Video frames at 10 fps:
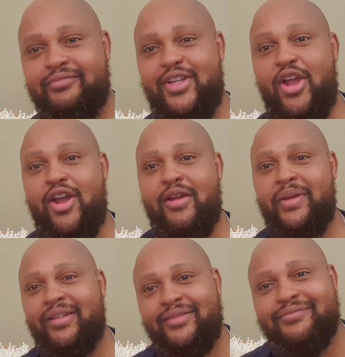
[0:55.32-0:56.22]
You heard me?
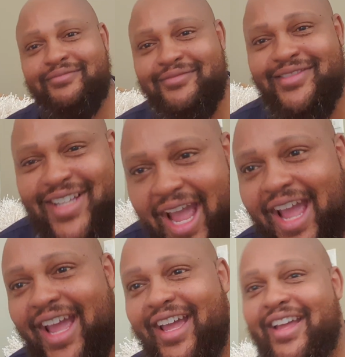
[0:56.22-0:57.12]

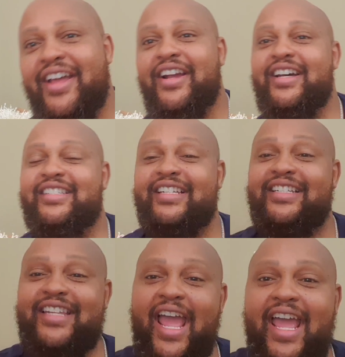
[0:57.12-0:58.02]
Yeah. Because
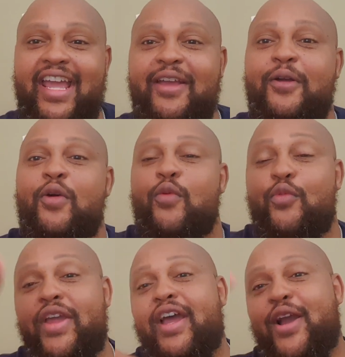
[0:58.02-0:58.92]
today,
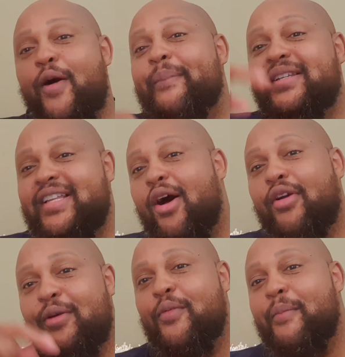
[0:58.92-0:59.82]
we're going to be
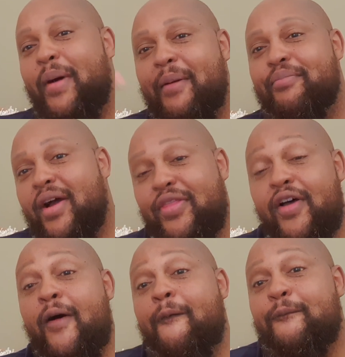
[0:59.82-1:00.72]
talking with my brother
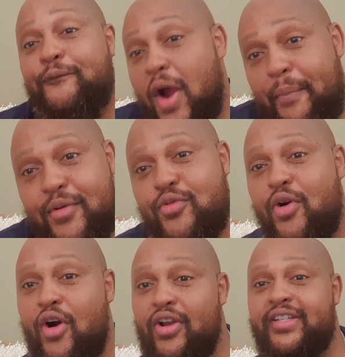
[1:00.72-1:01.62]
from New
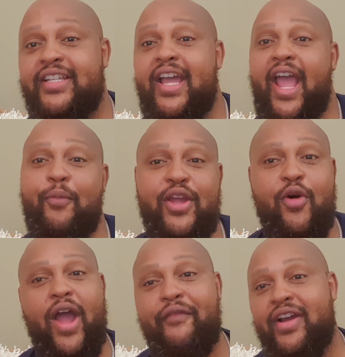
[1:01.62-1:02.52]
Orleans, and we're going
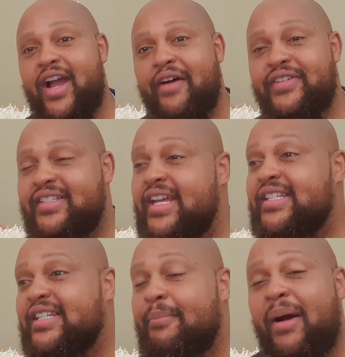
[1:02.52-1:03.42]
to have a
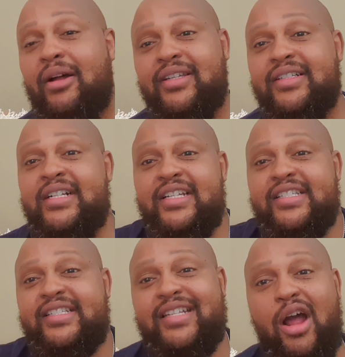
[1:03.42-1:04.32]
conversation about the
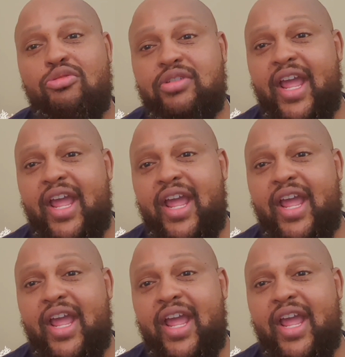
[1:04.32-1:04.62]
South